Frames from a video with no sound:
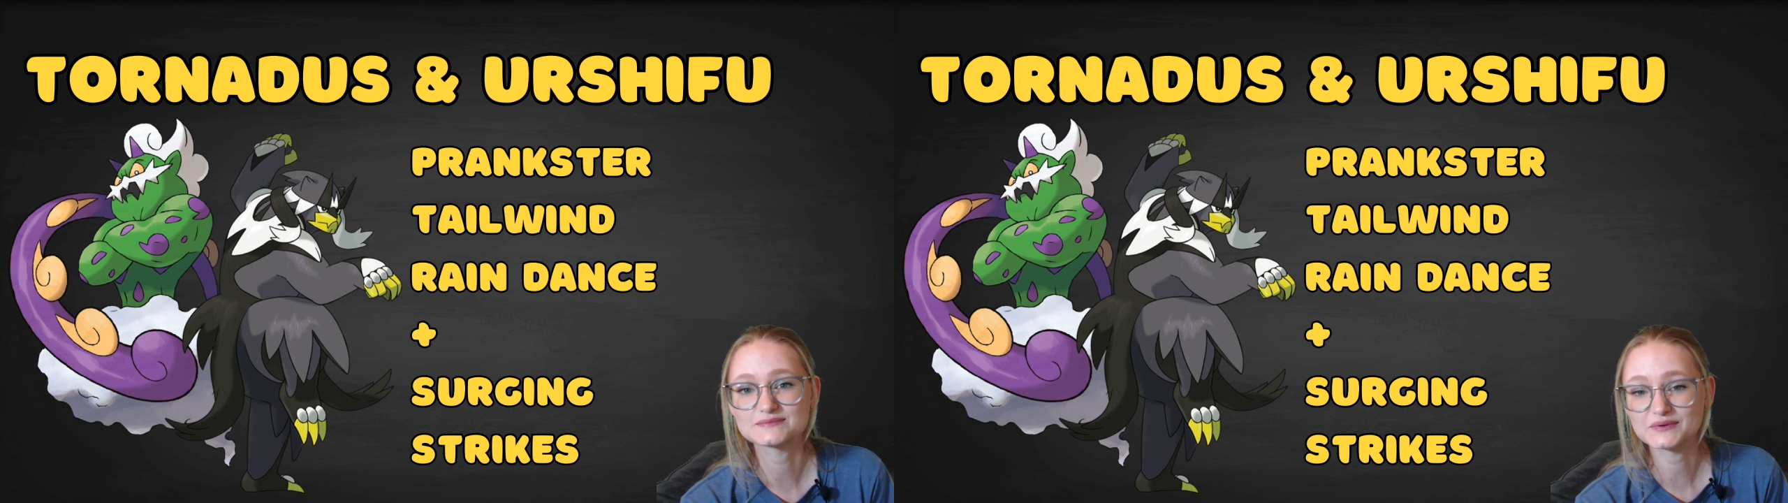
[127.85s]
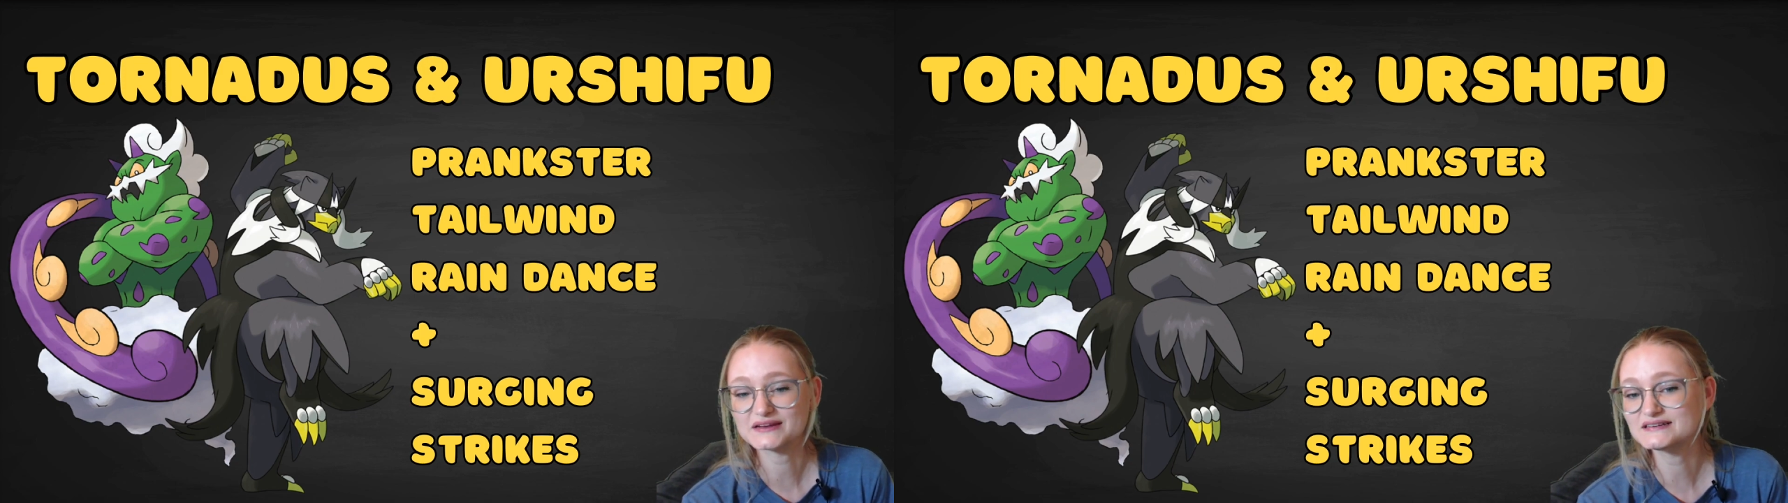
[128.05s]

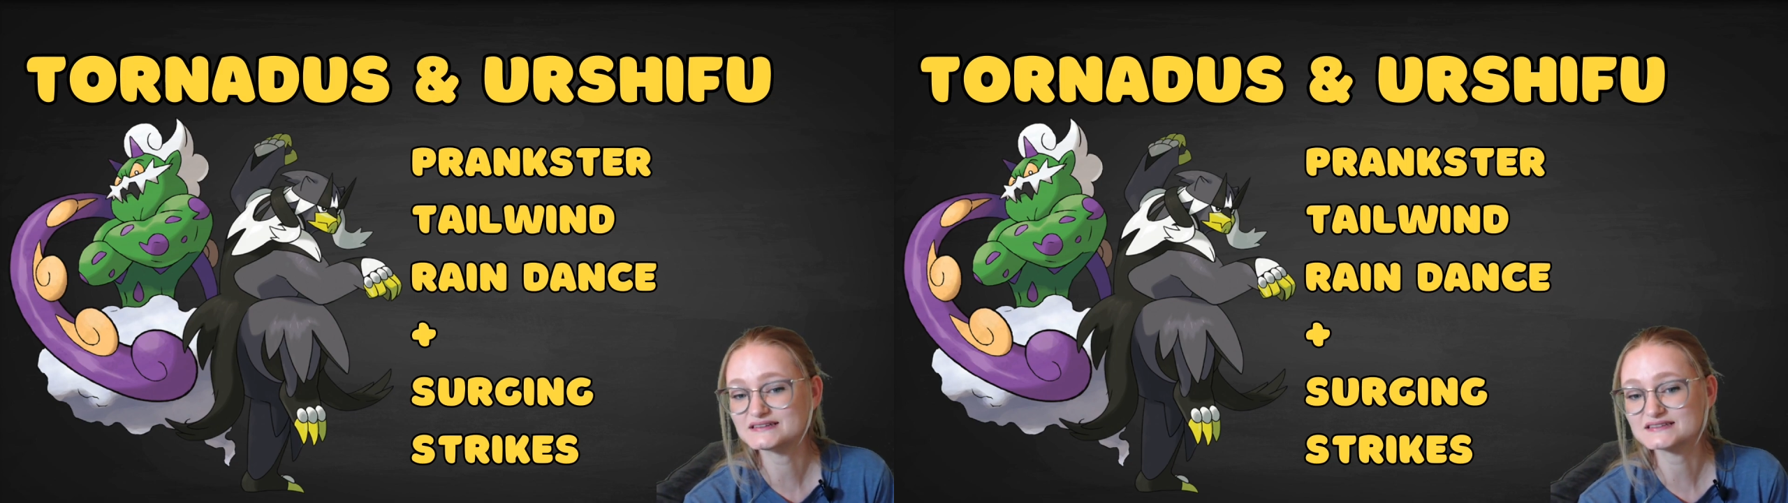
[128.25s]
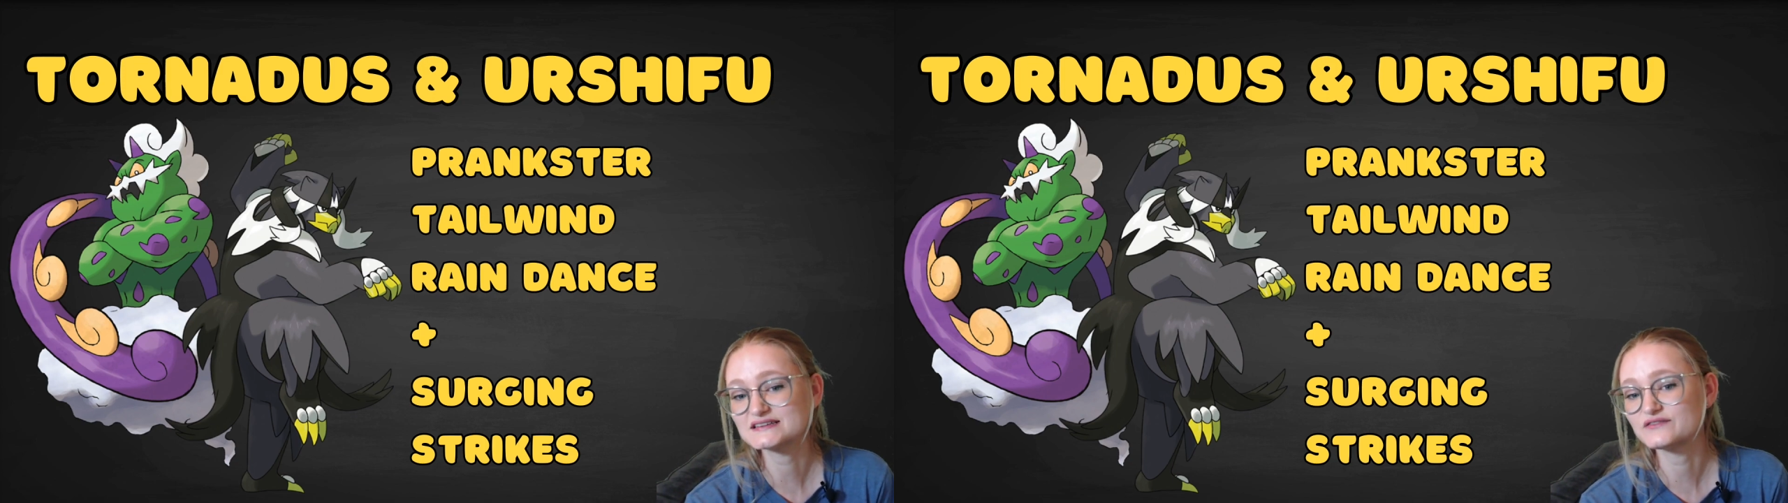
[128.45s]
speed
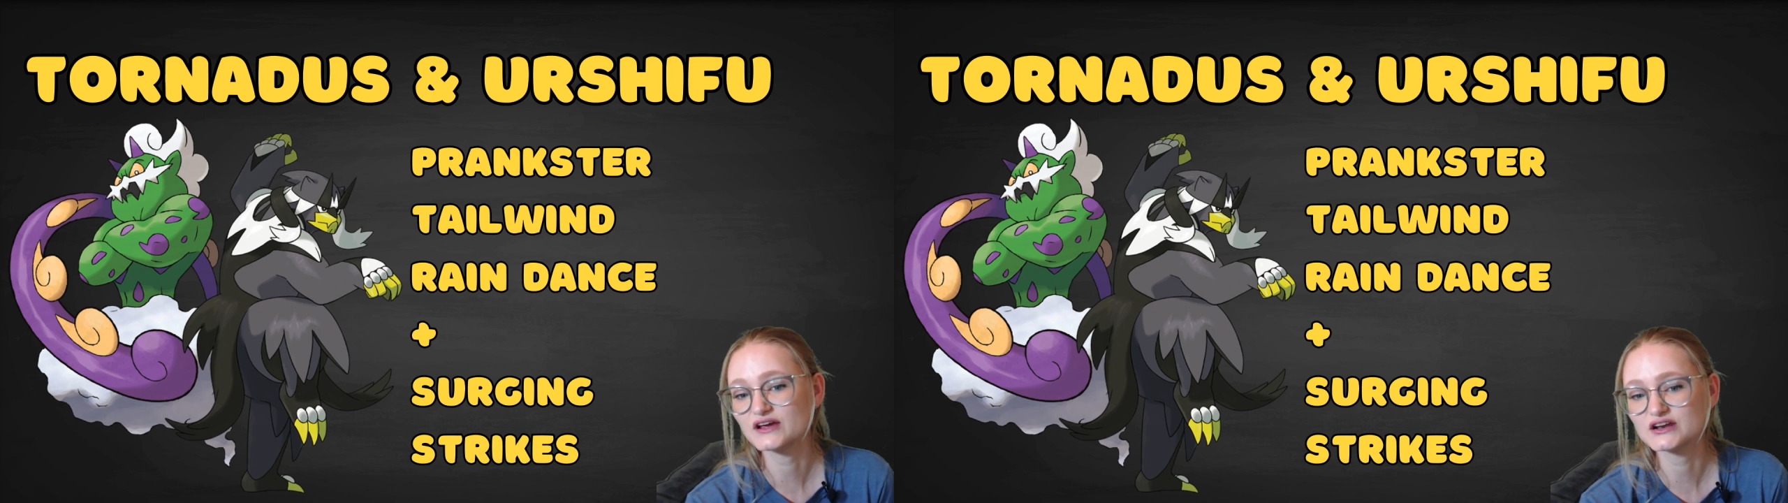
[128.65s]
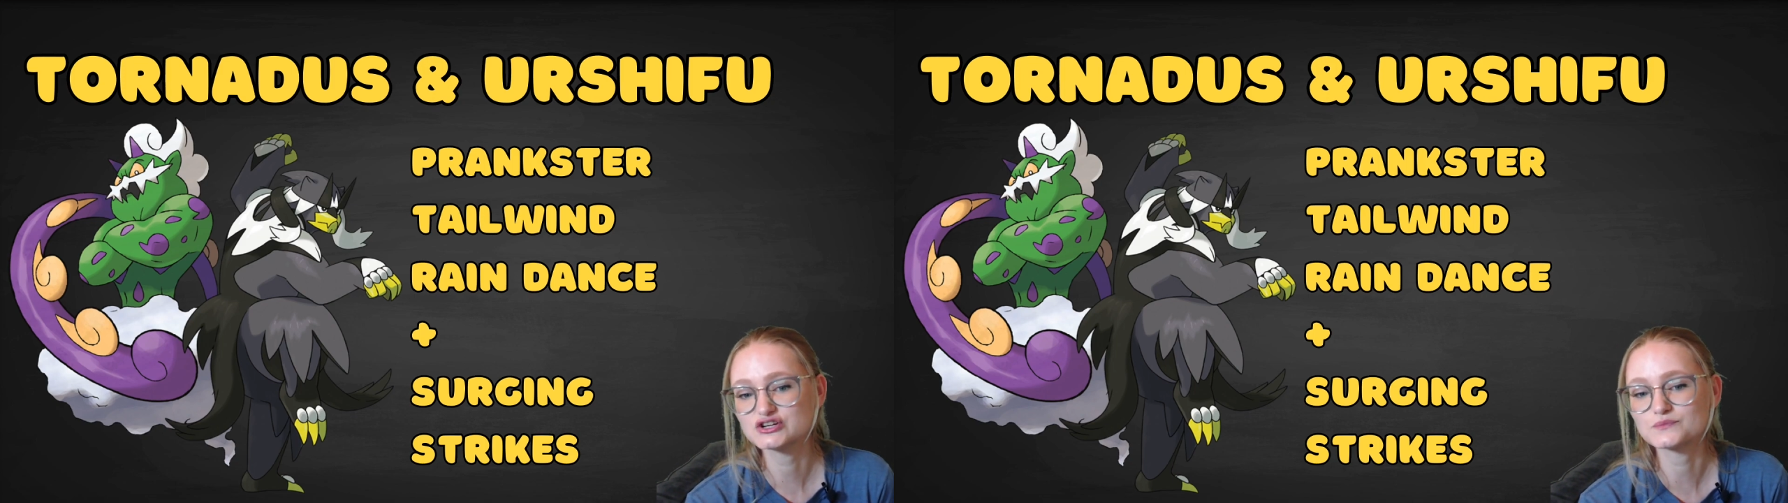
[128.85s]

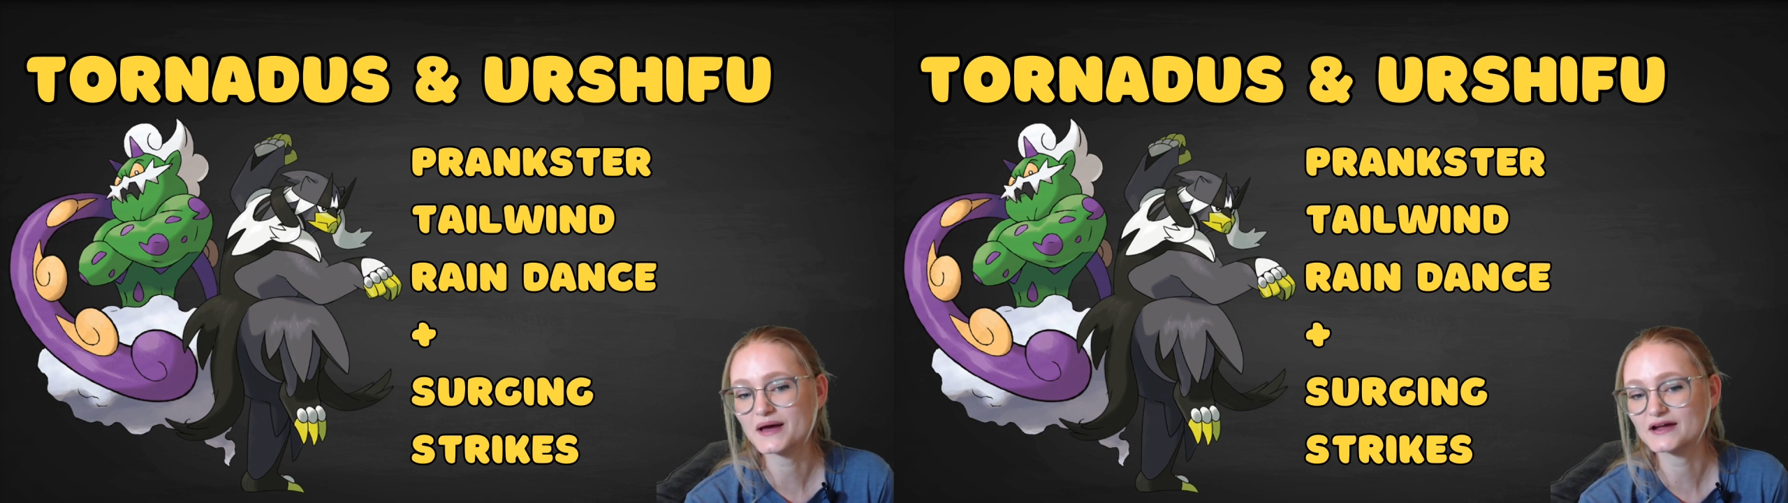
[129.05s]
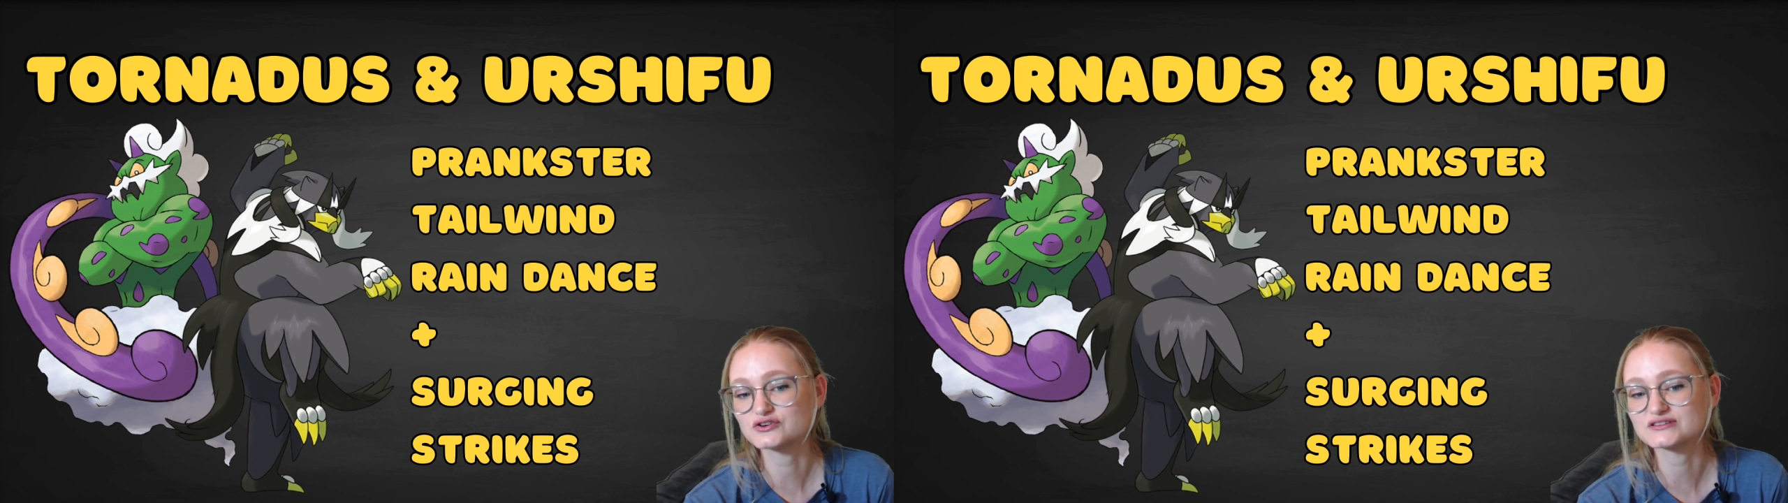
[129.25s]
disadvantage
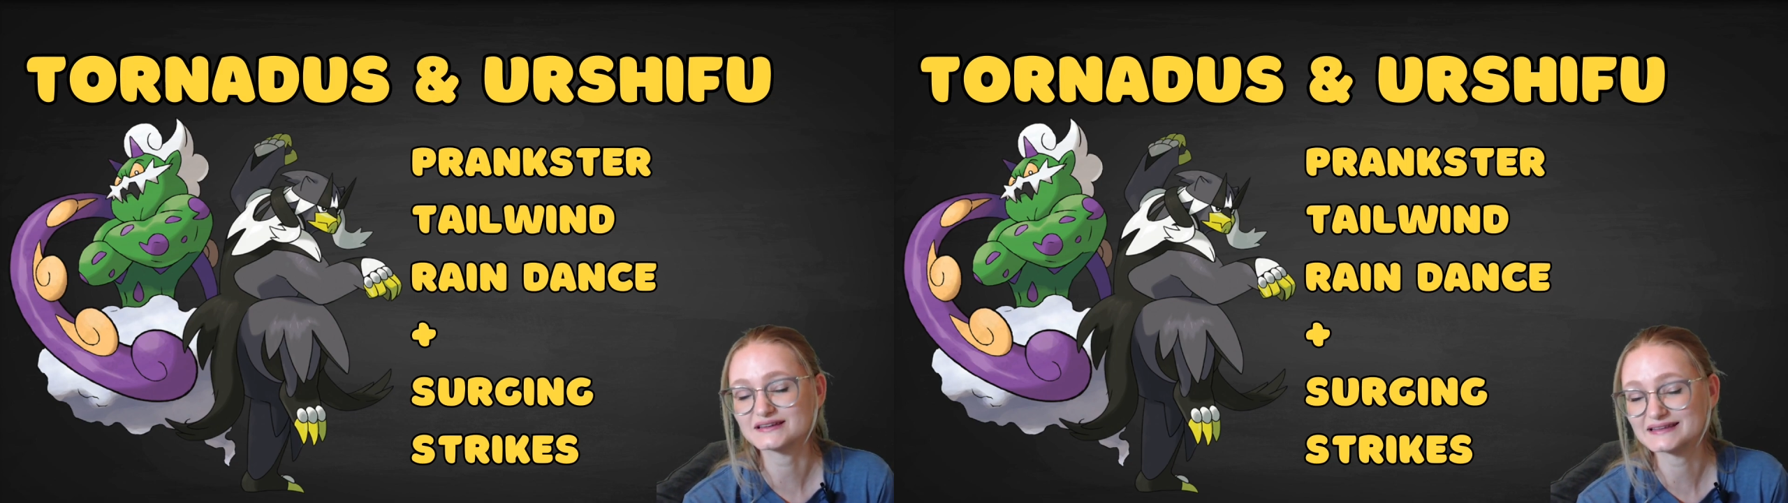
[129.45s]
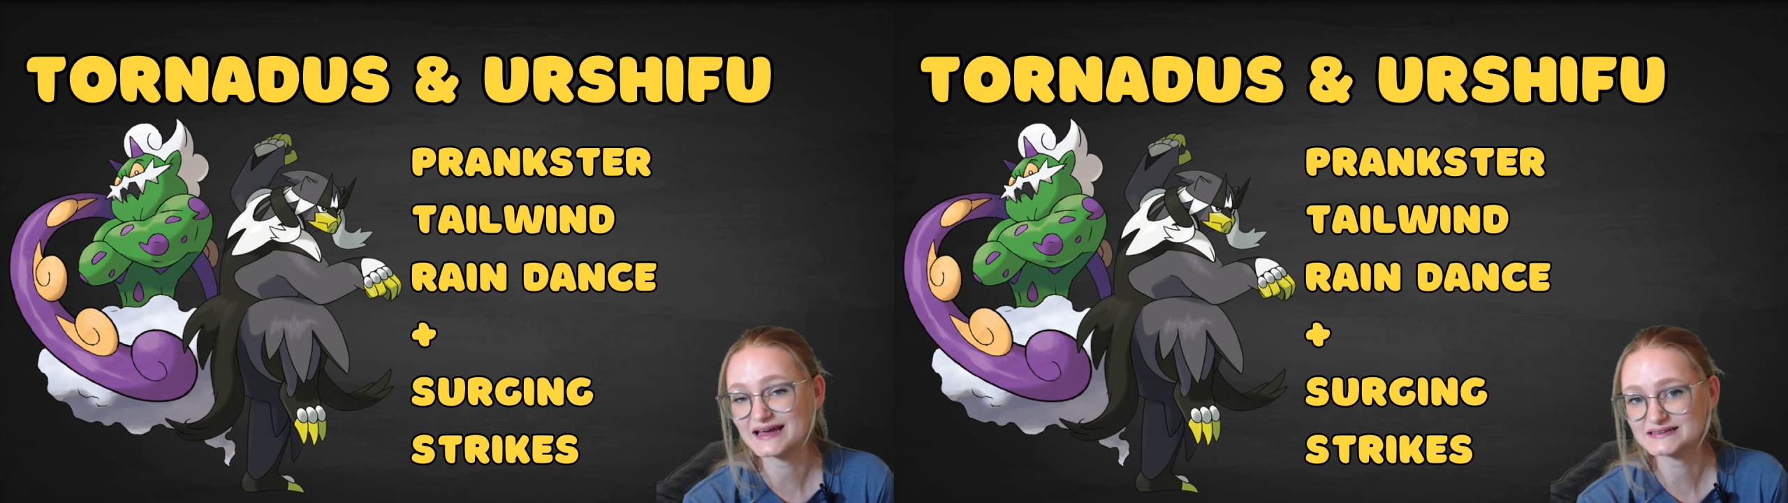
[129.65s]
matters
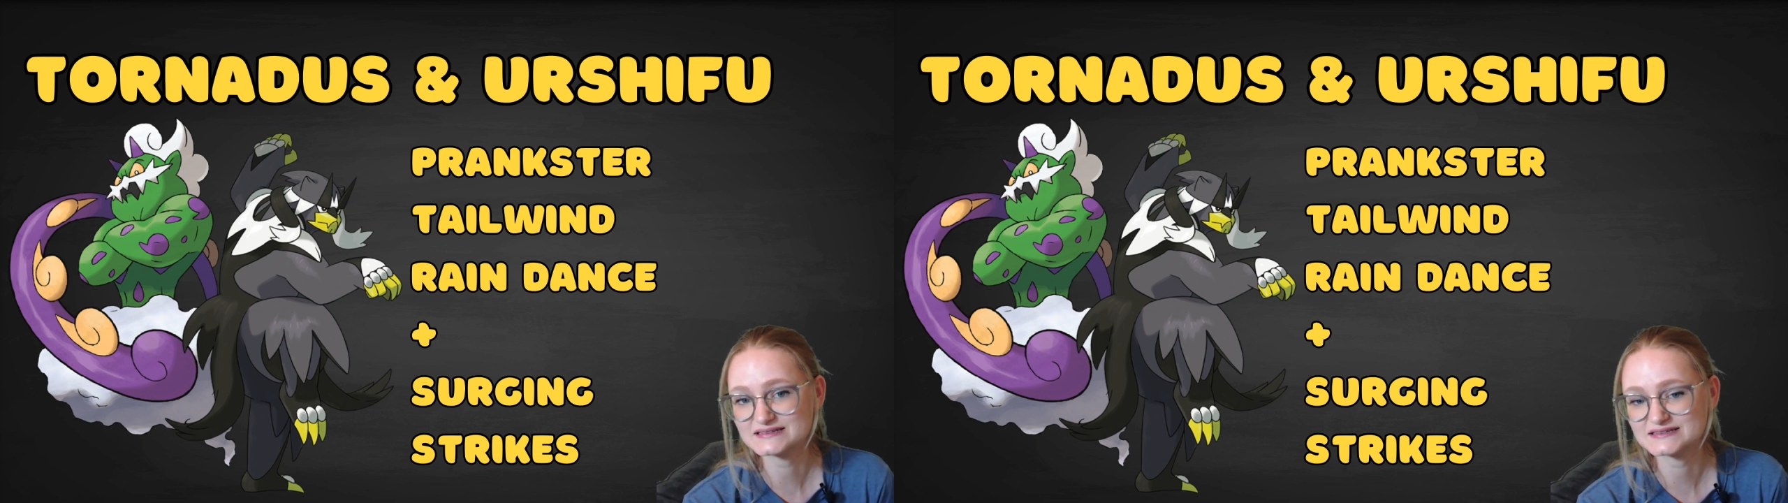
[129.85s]
less.